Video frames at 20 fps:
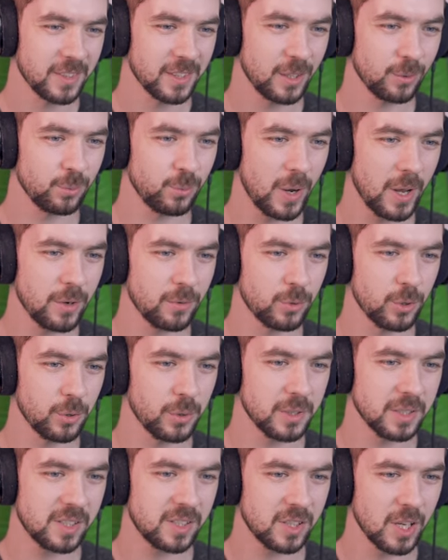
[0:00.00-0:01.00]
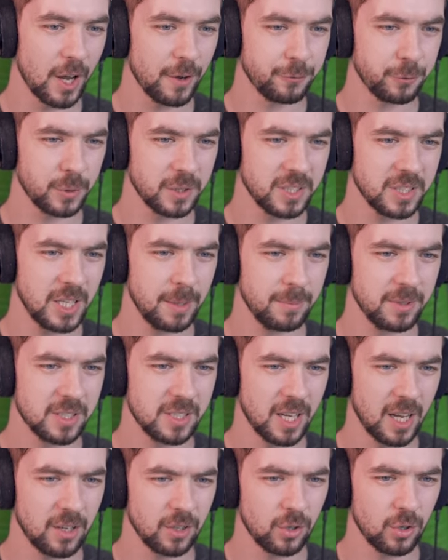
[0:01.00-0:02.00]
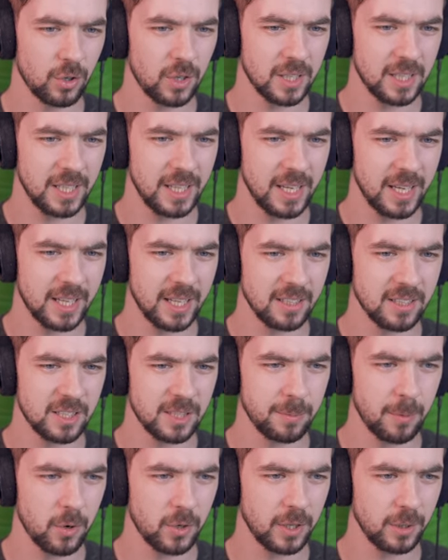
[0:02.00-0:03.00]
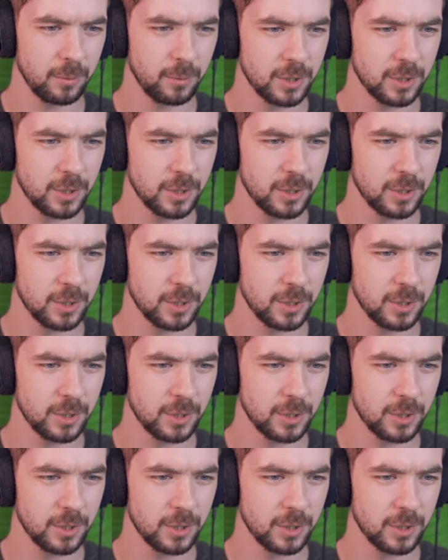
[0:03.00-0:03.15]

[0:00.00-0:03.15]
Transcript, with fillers: The Red Ruin's Softworks team is categorically against smoking,